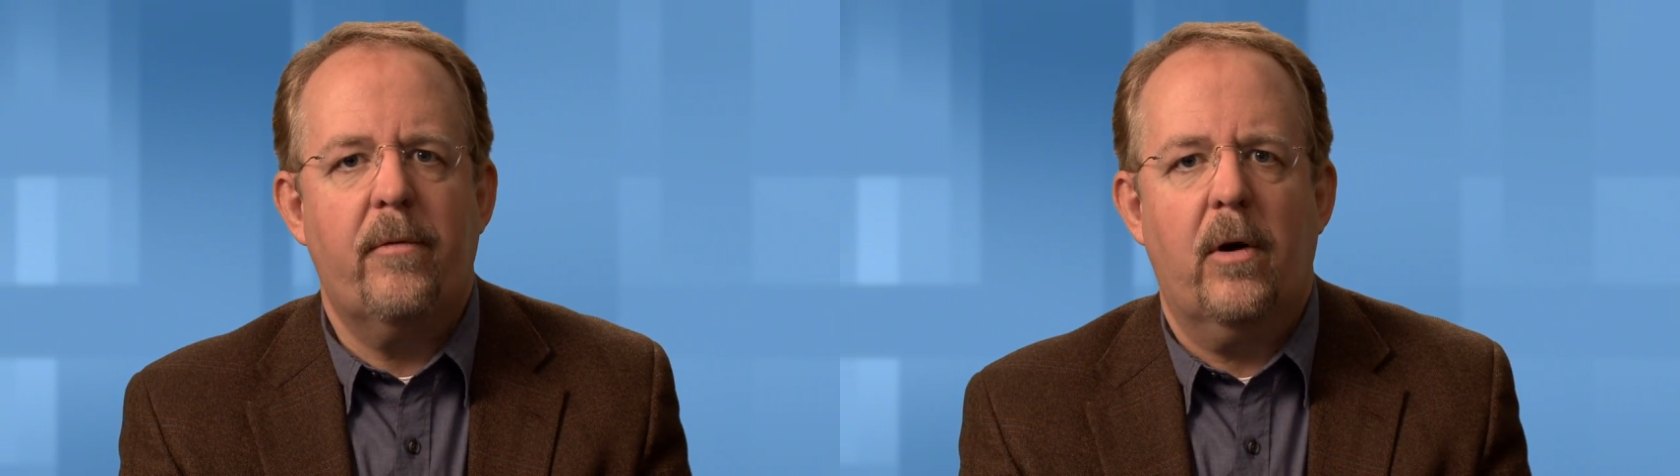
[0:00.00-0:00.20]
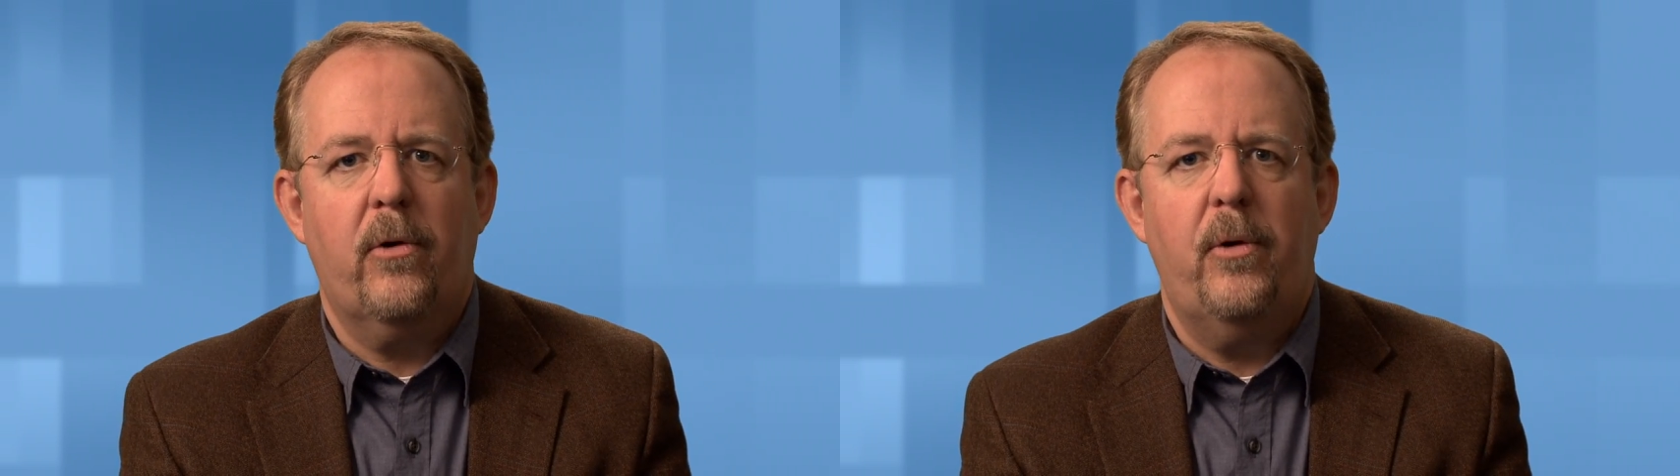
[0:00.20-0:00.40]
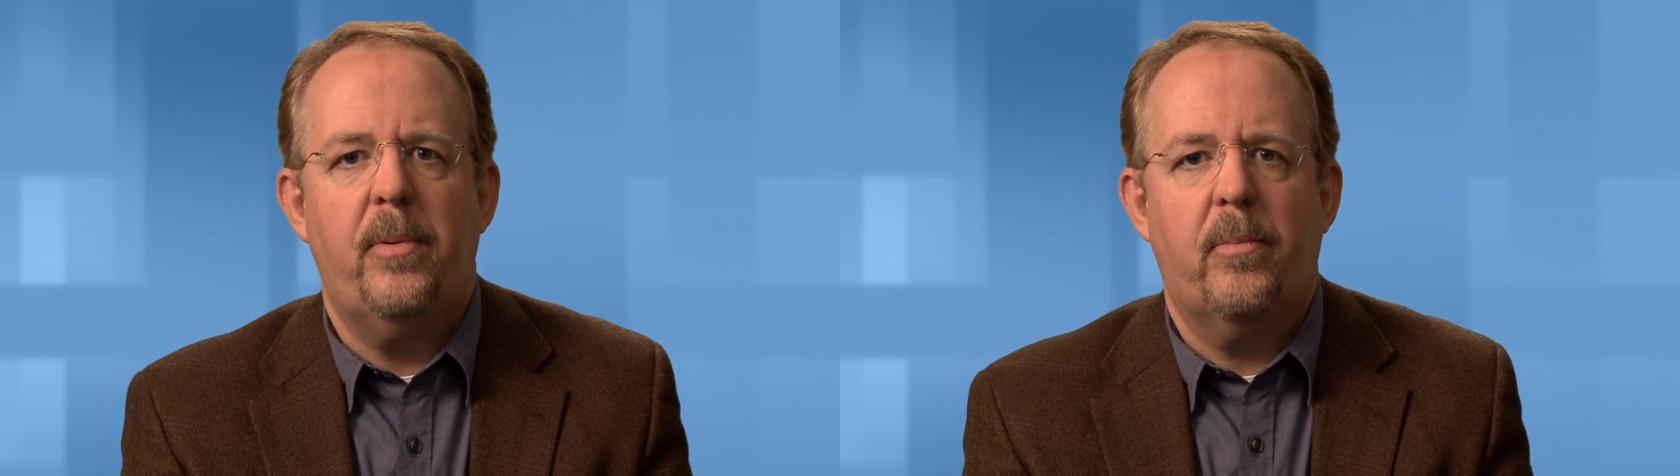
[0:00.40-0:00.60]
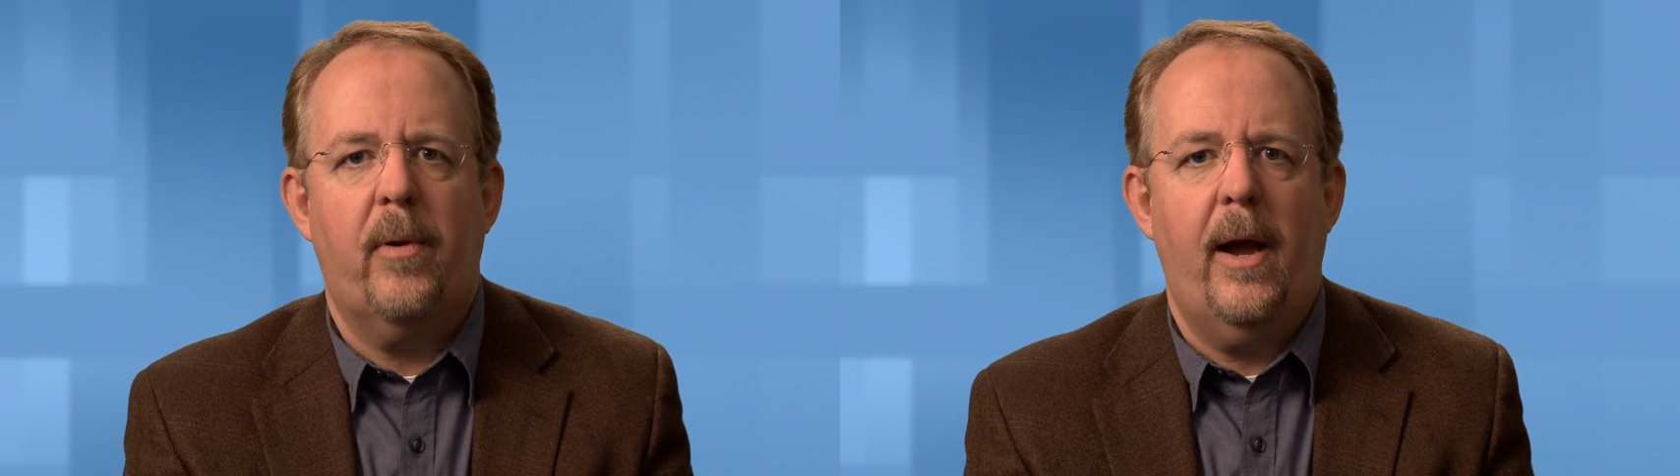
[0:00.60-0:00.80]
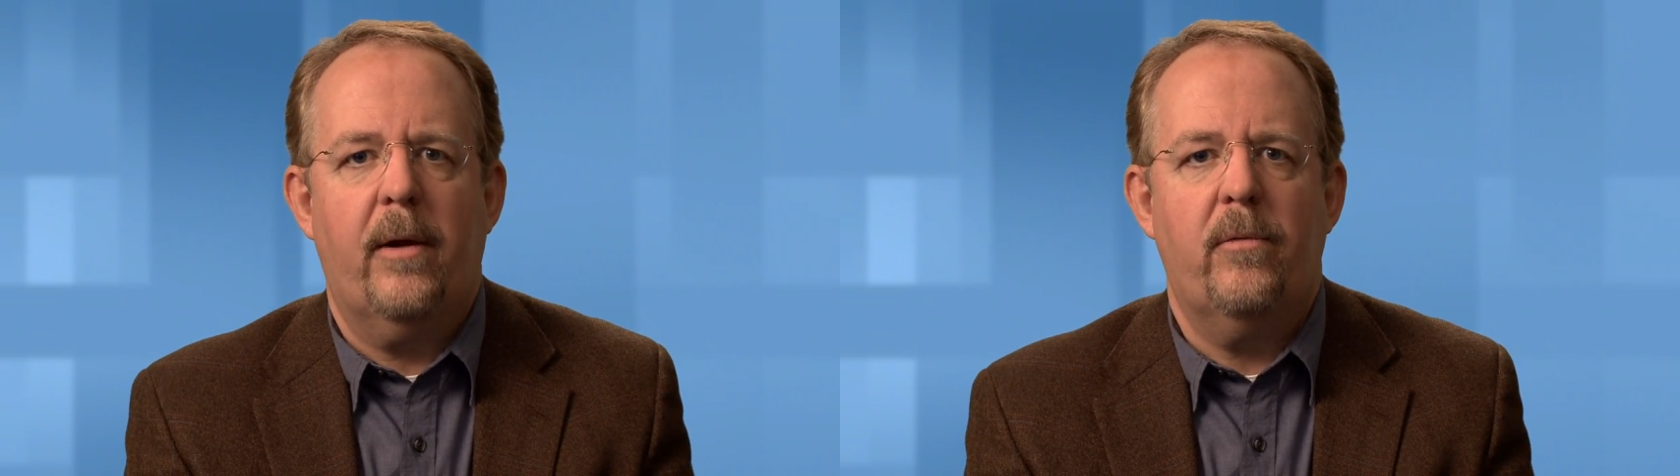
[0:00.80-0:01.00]
of our group and
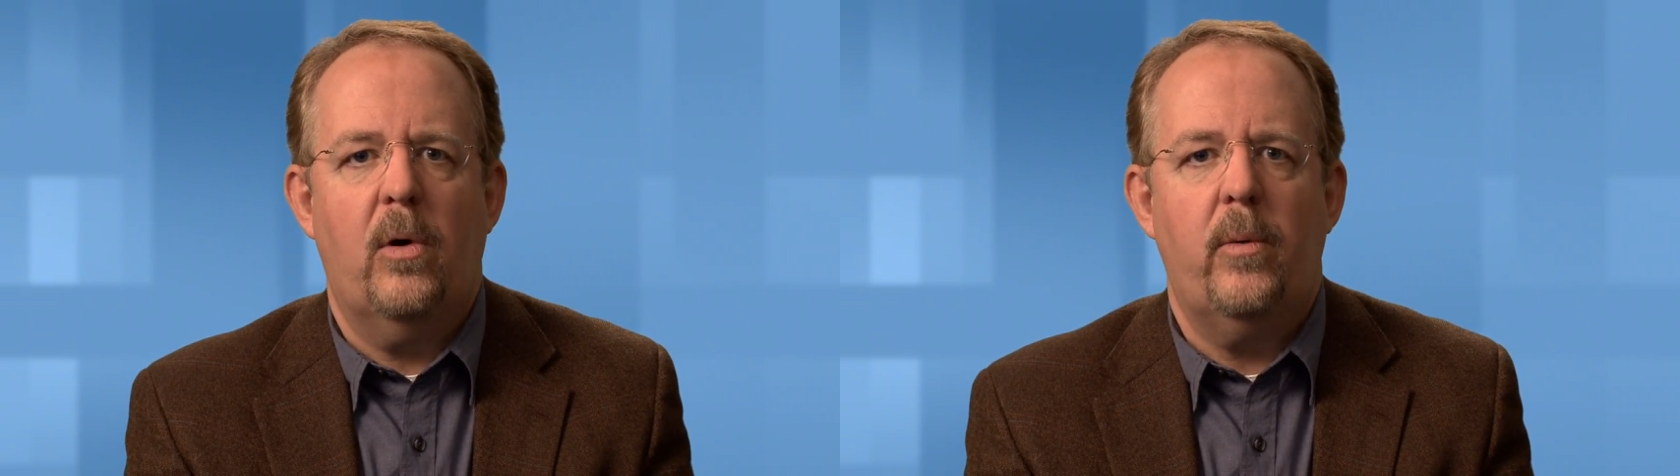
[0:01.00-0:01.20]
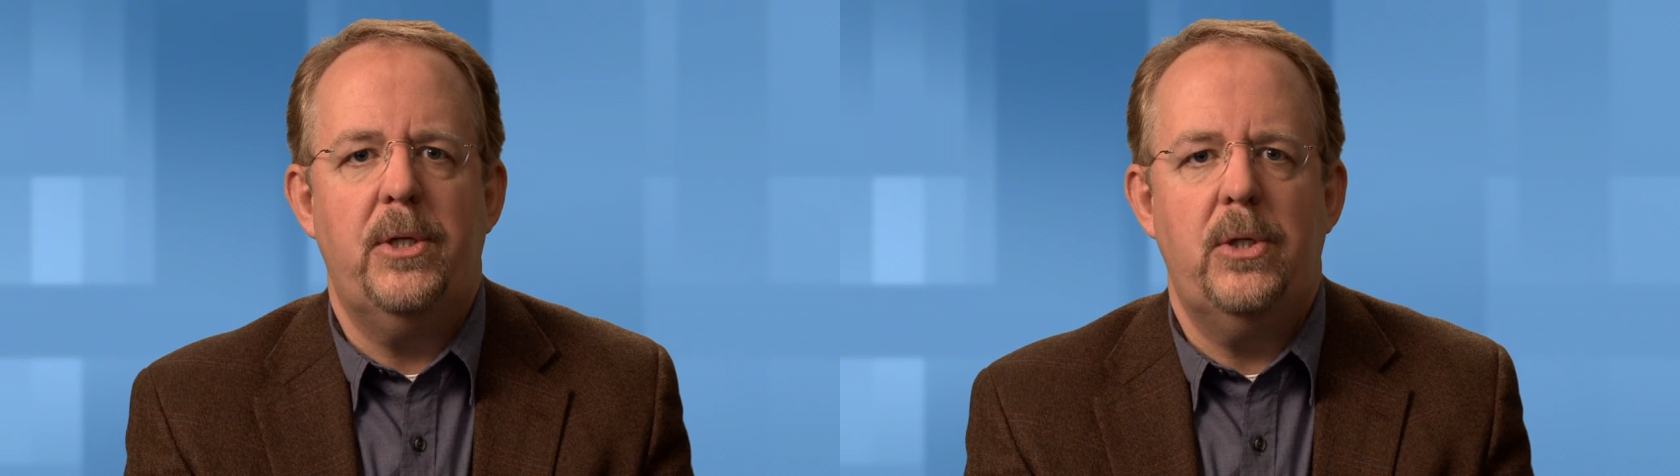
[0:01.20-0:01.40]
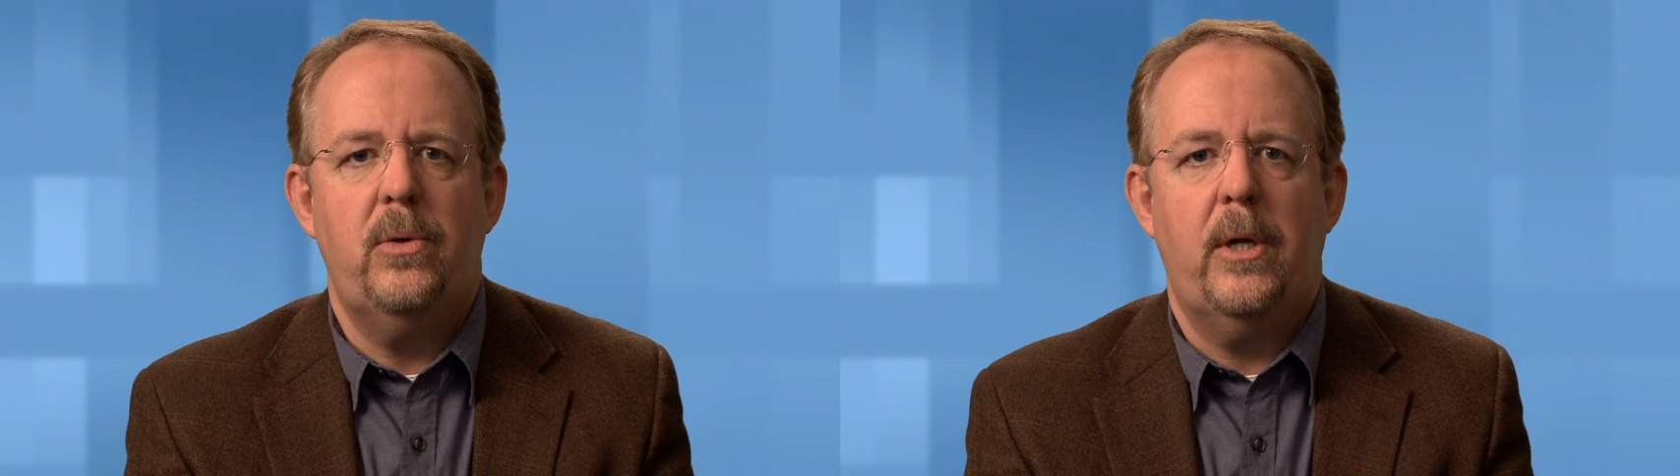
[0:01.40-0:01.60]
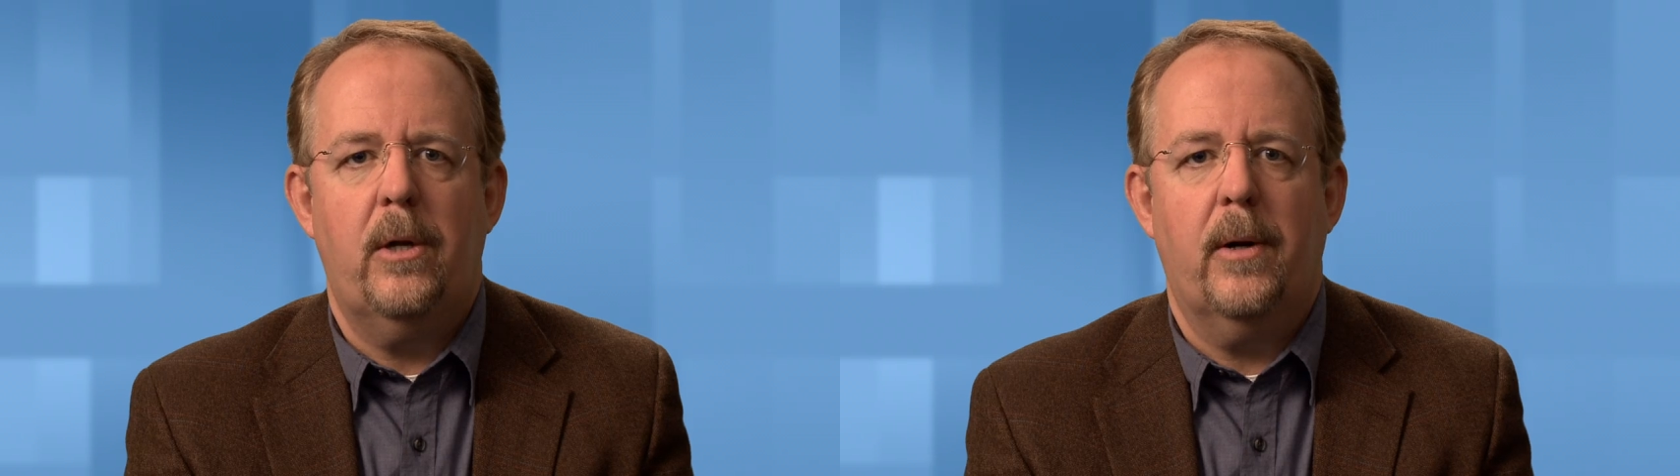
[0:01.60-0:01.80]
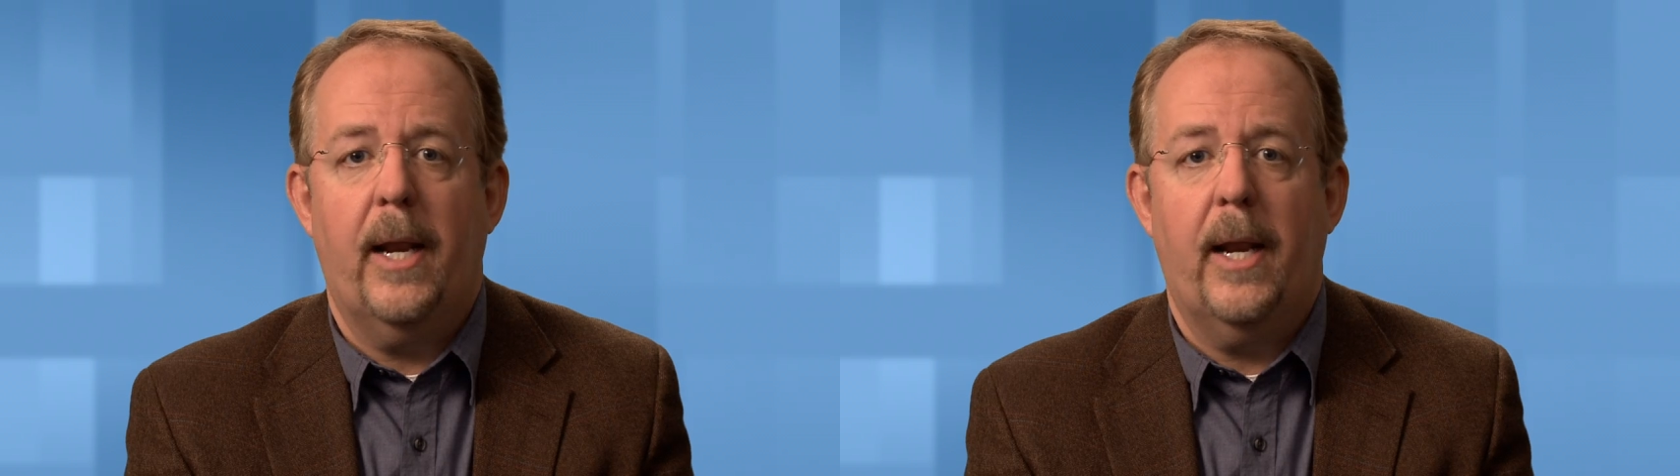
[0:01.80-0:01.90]
proud of what we do here.